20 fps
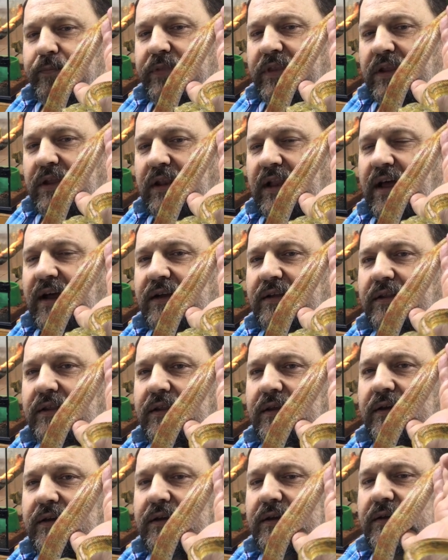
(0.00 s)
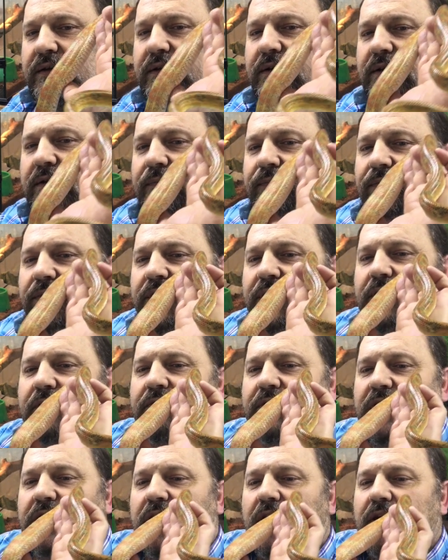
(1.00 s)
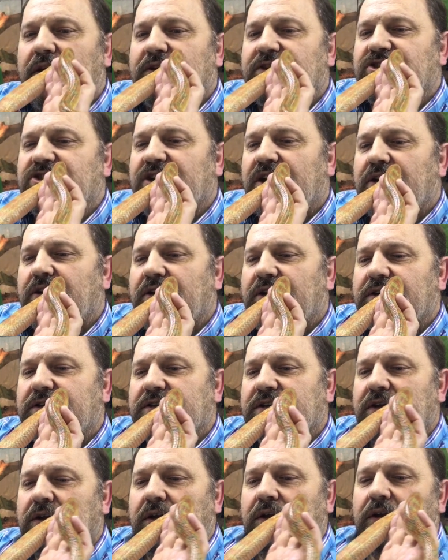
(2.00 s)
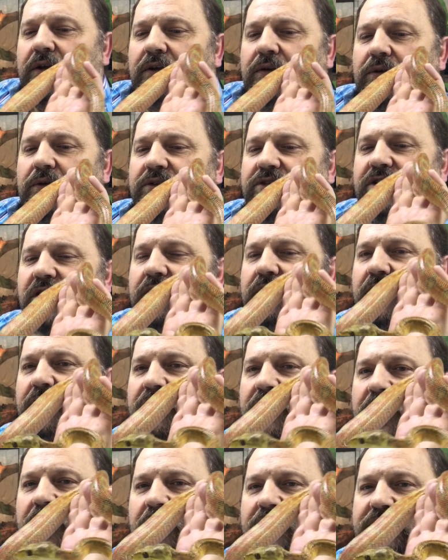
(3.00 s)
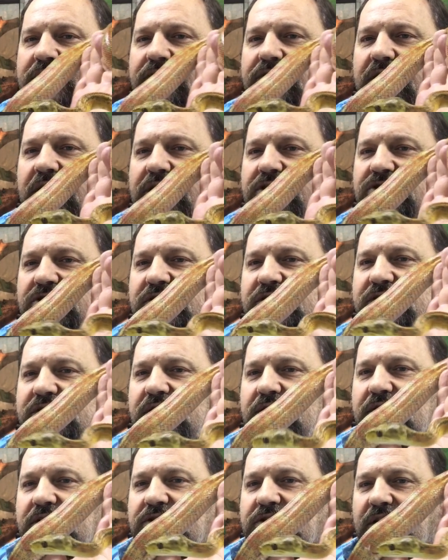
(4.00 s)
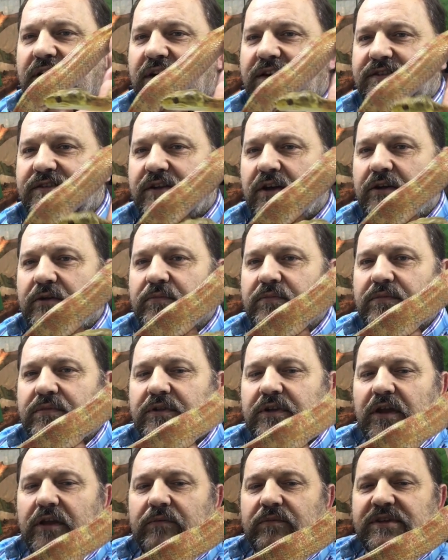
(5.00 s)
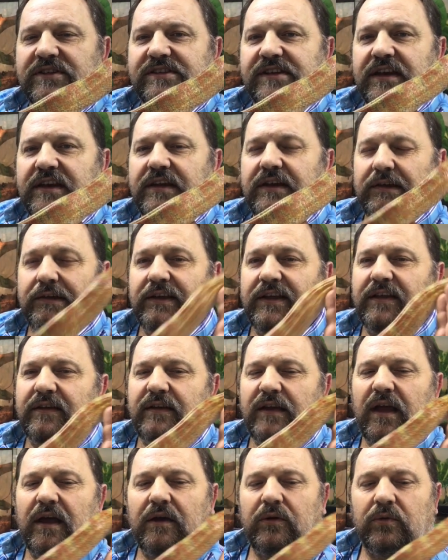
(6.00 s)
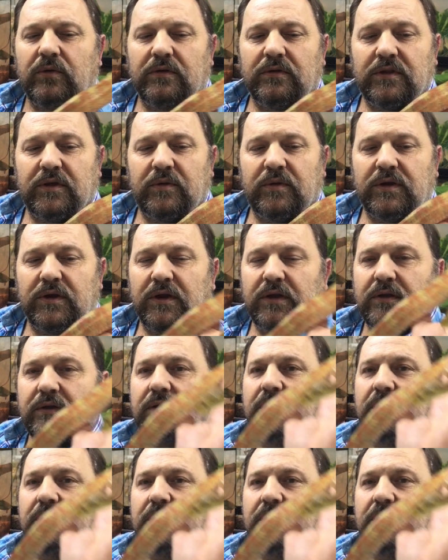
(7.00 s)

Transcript: Like the video and share it. We'll turn on the notifications so that you guys don't miss any, oh there we go,